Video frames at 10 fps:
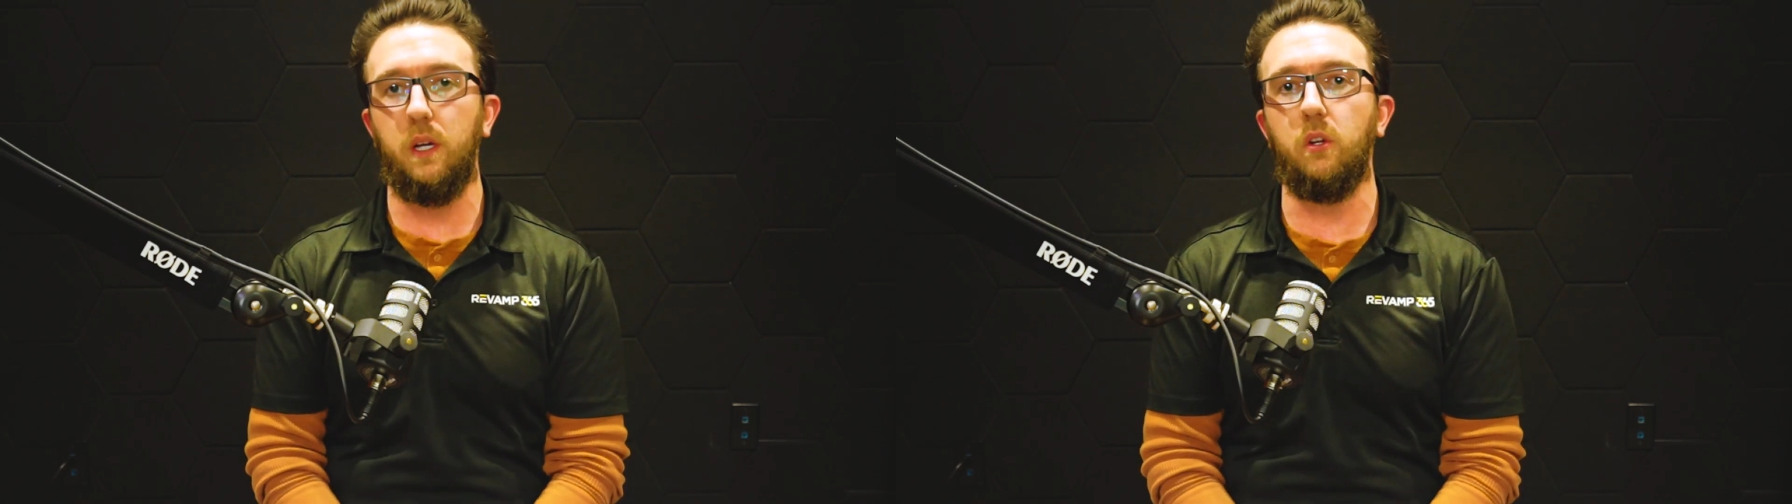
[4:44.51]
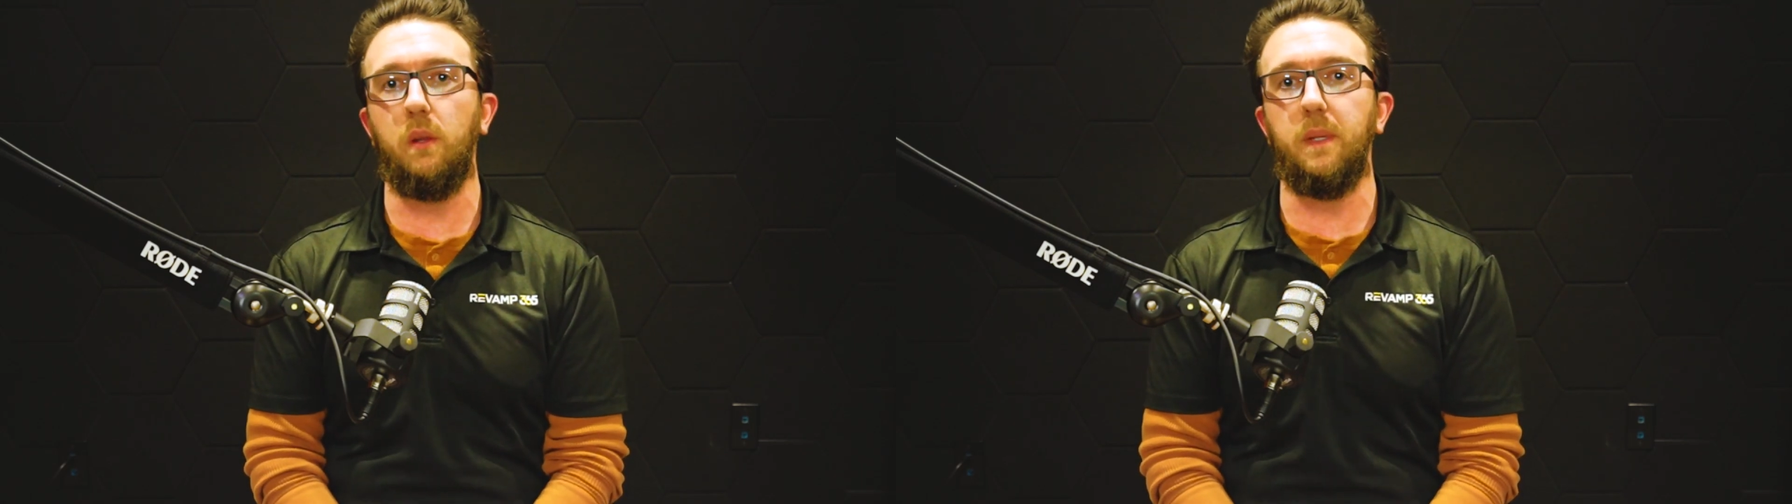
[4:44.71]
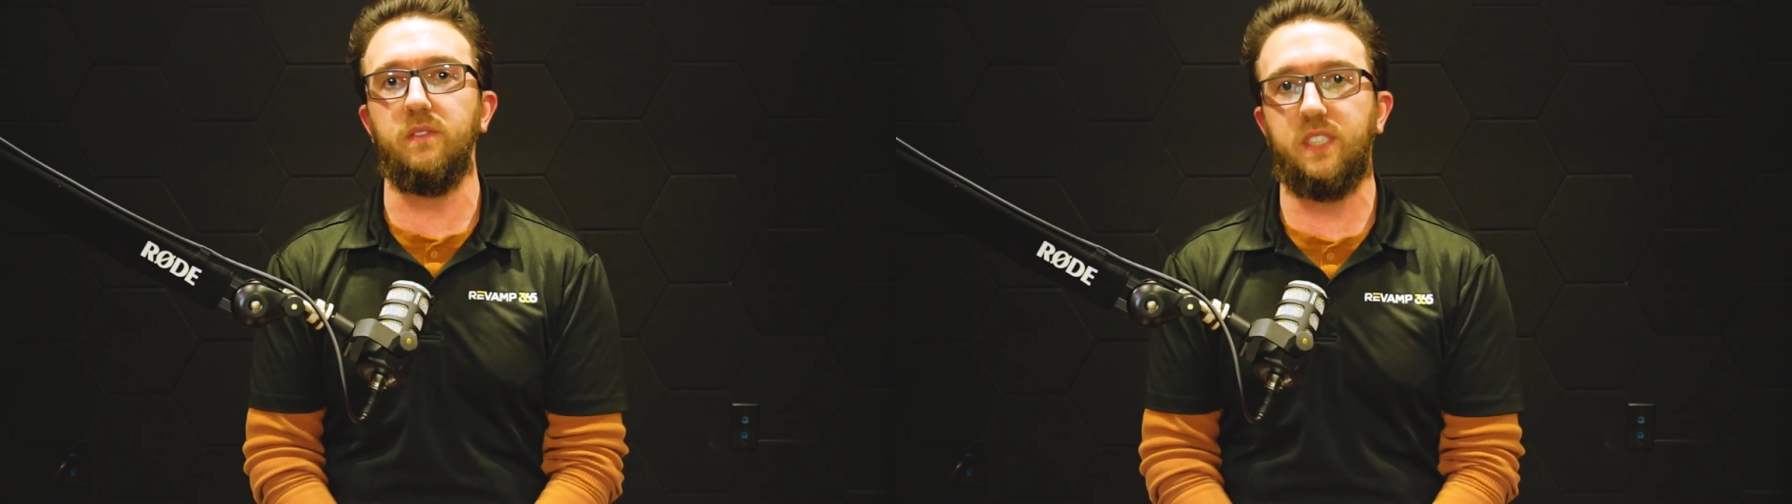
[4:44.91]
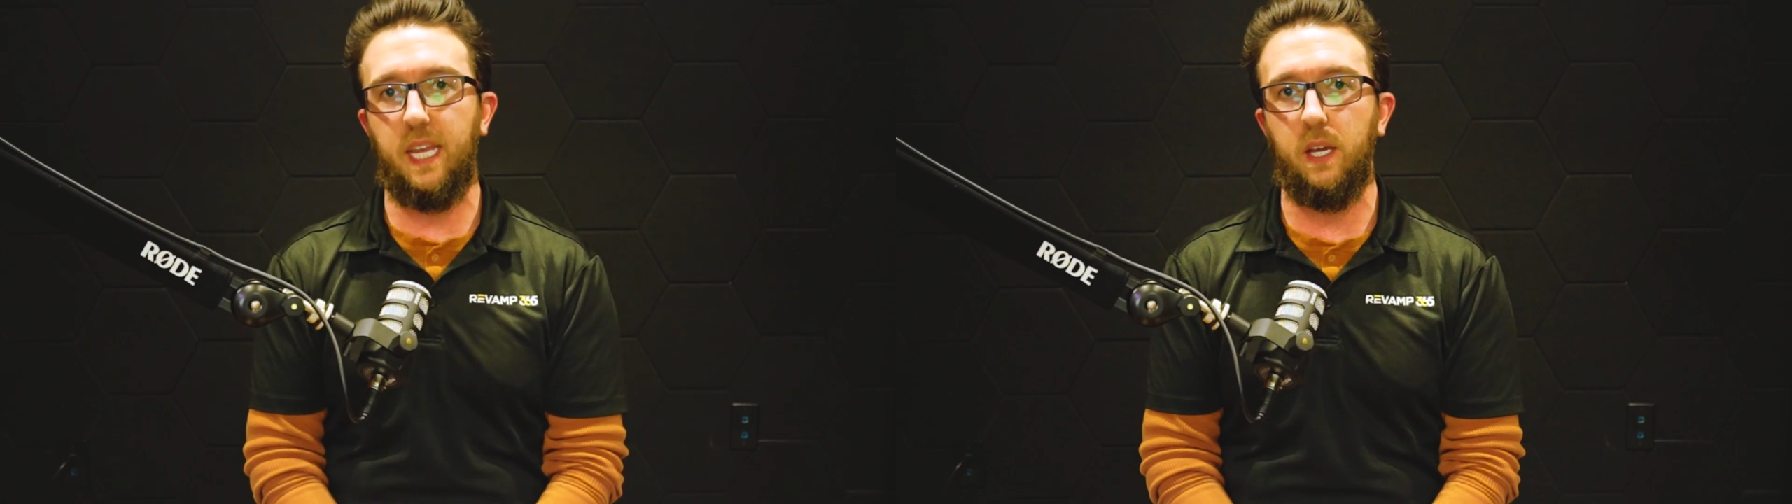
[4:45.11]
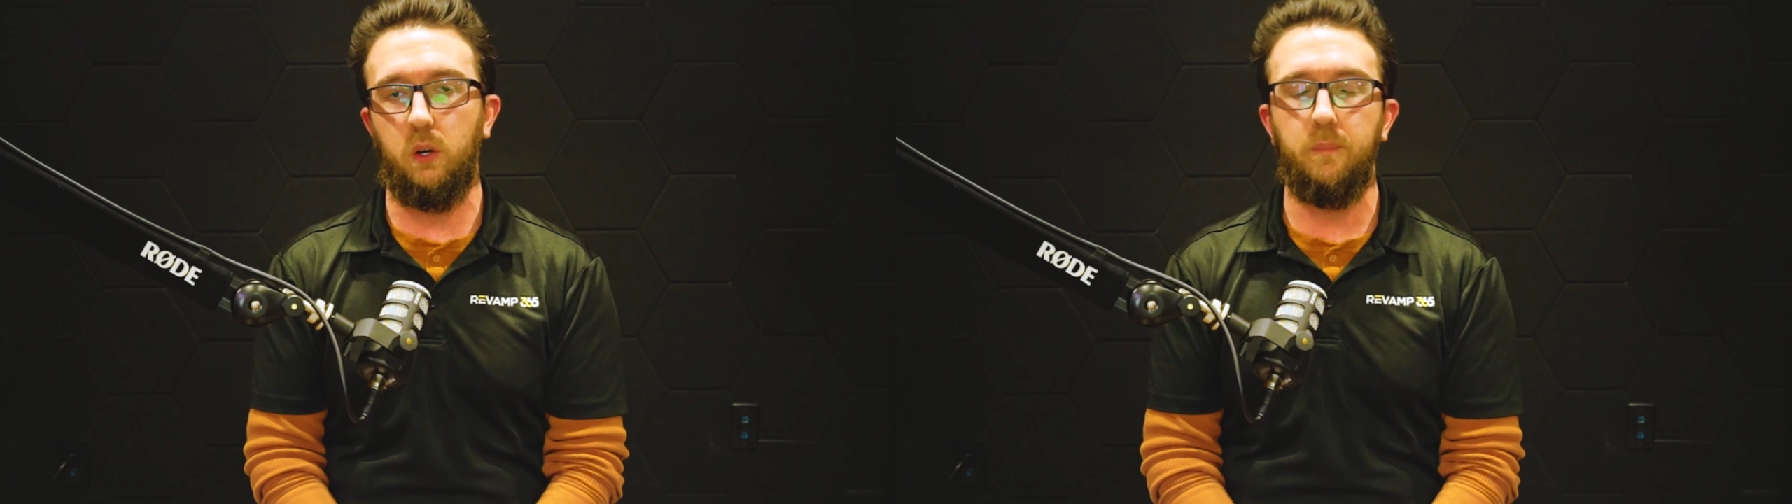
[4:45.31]
agreement of
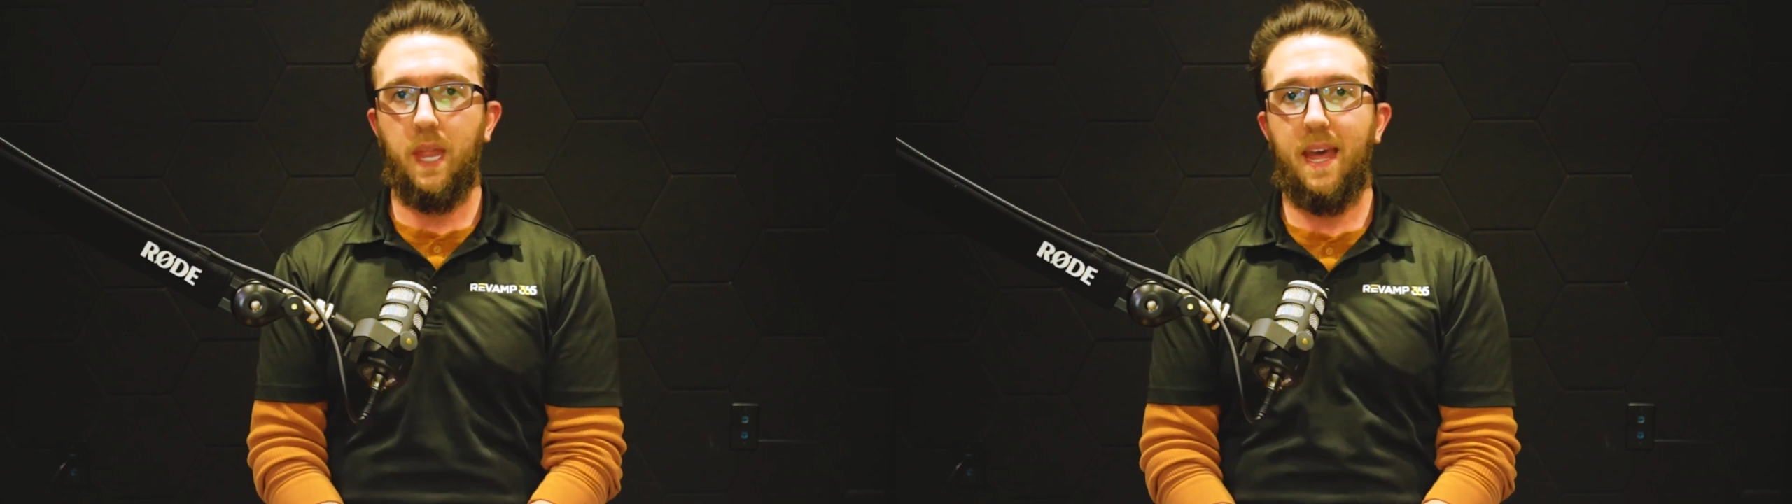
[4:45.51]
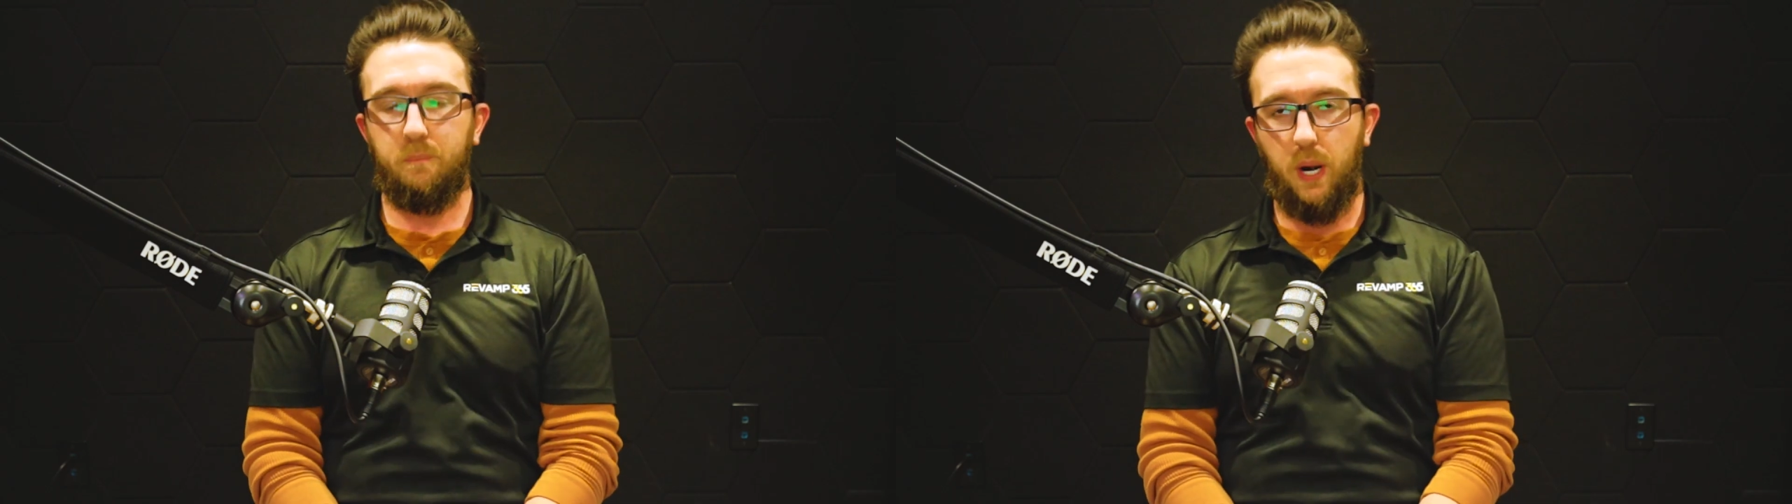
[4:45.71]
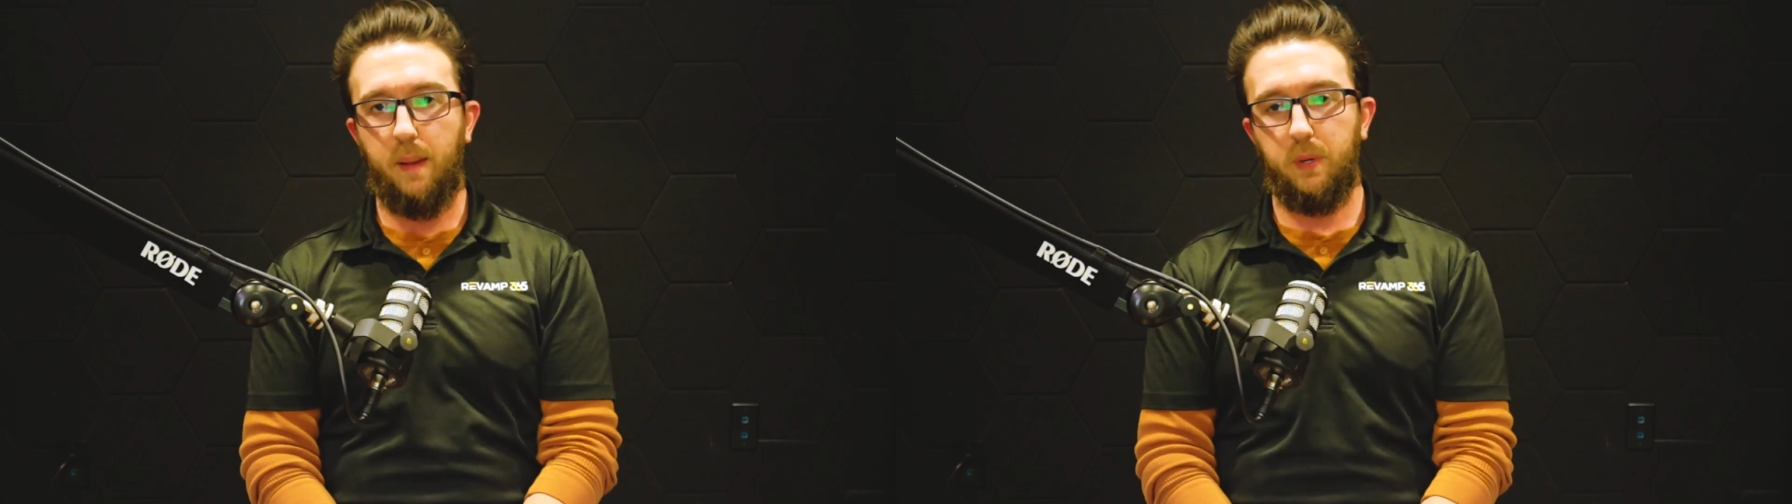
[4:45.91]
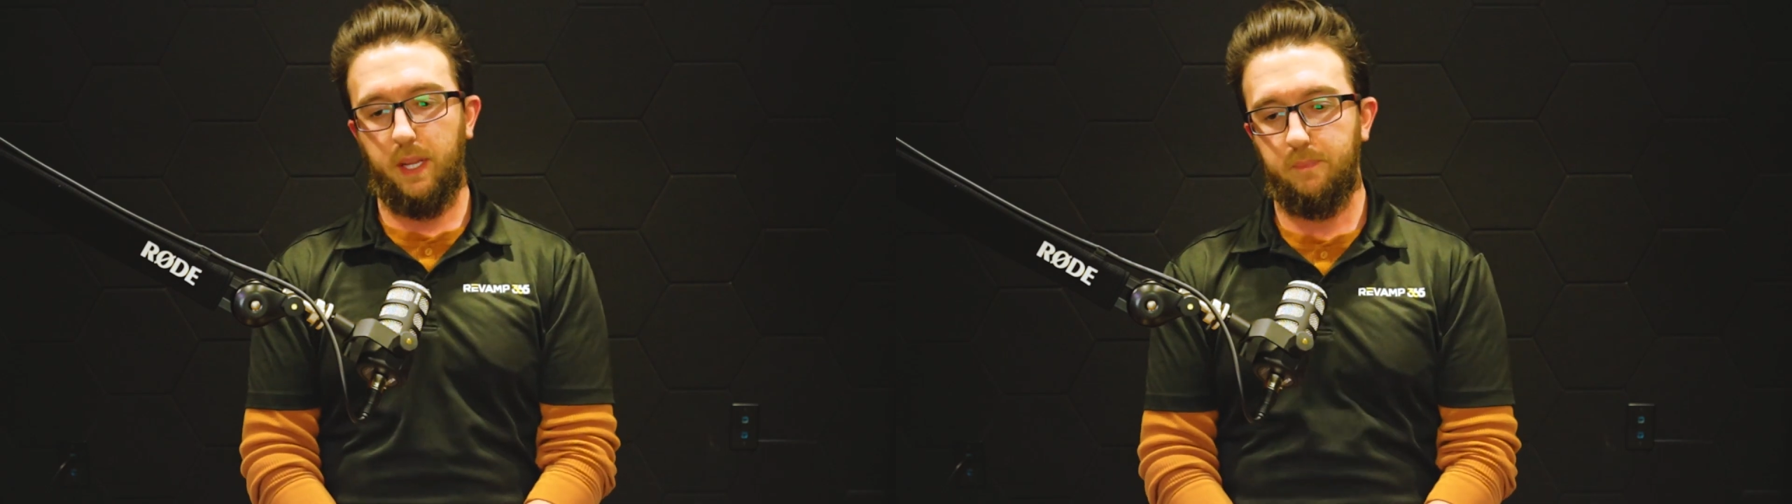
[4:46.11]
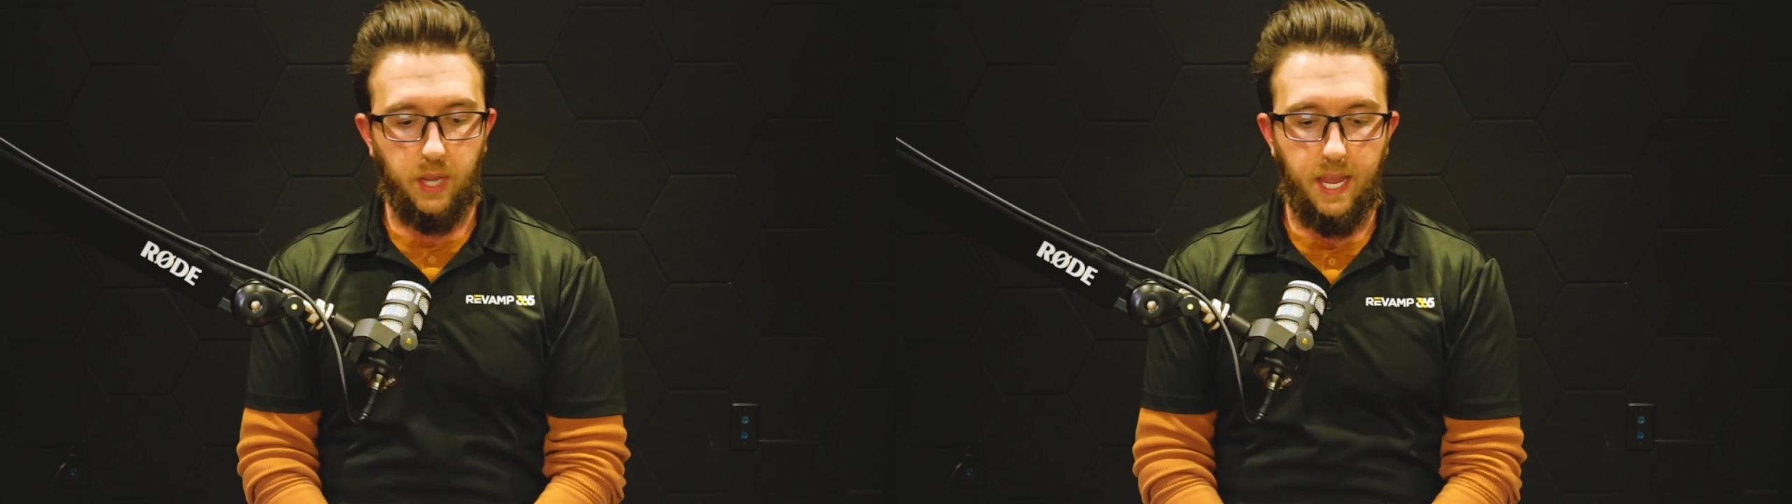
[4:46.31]
sale for that property.
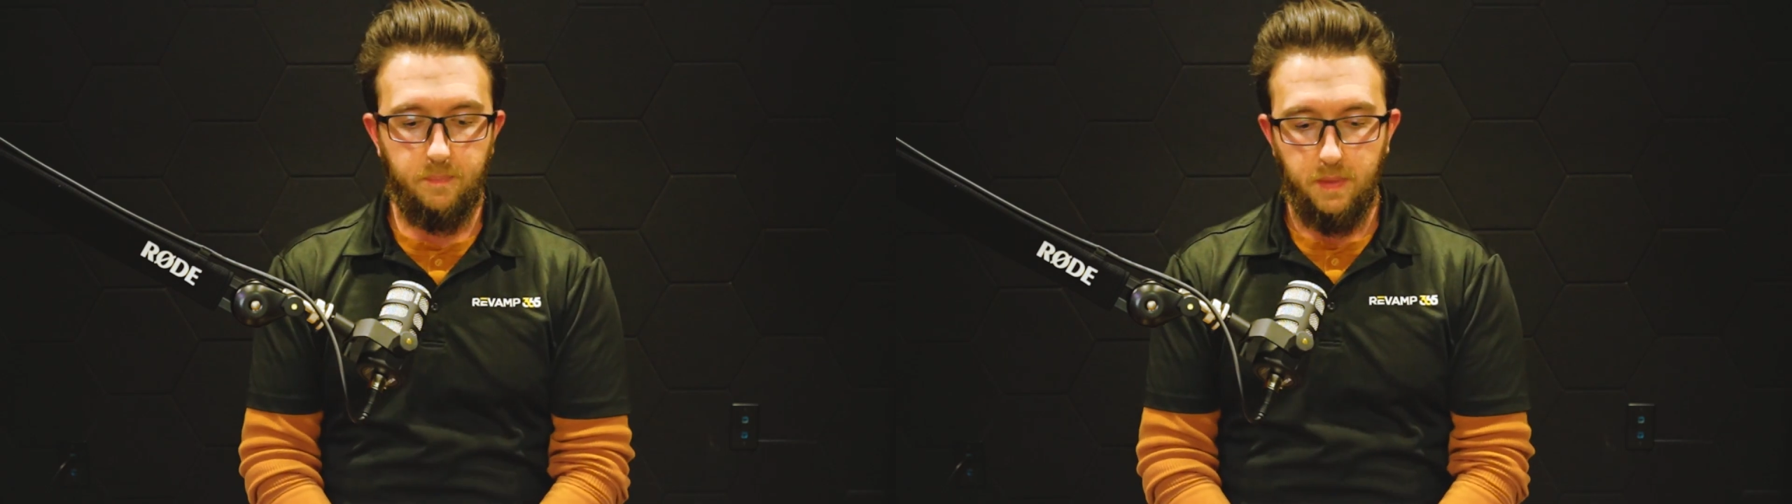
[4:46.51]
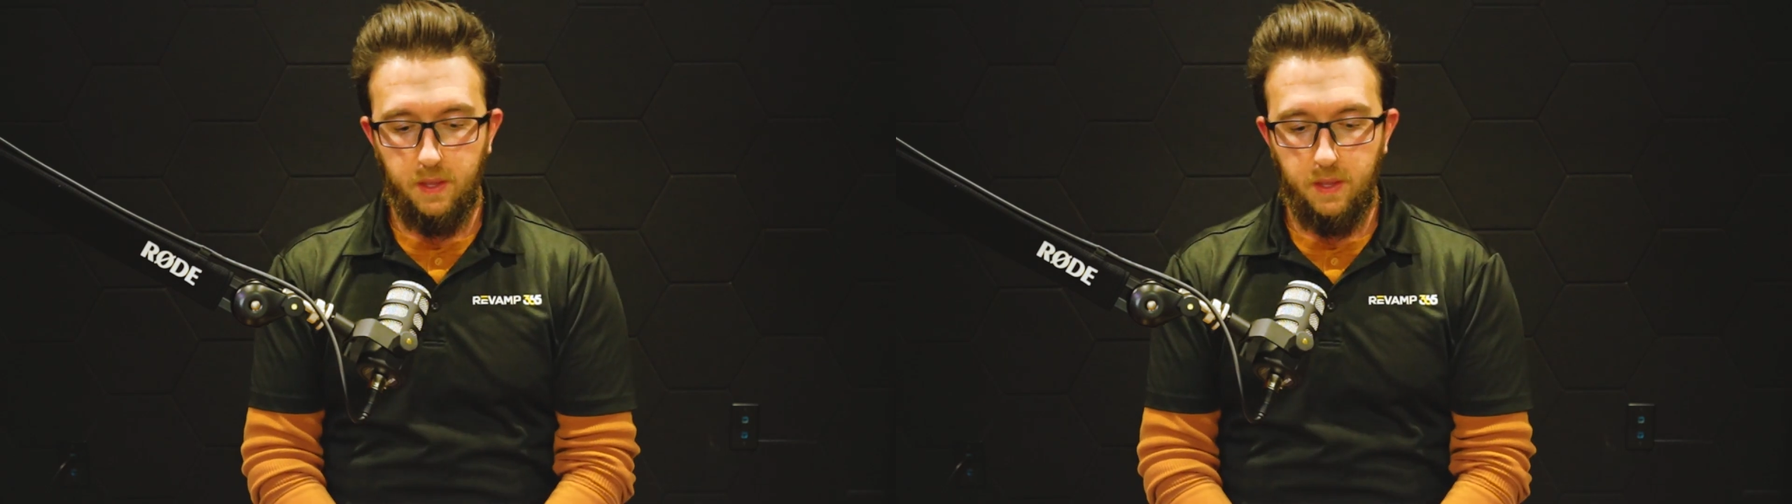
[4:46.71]
Okay.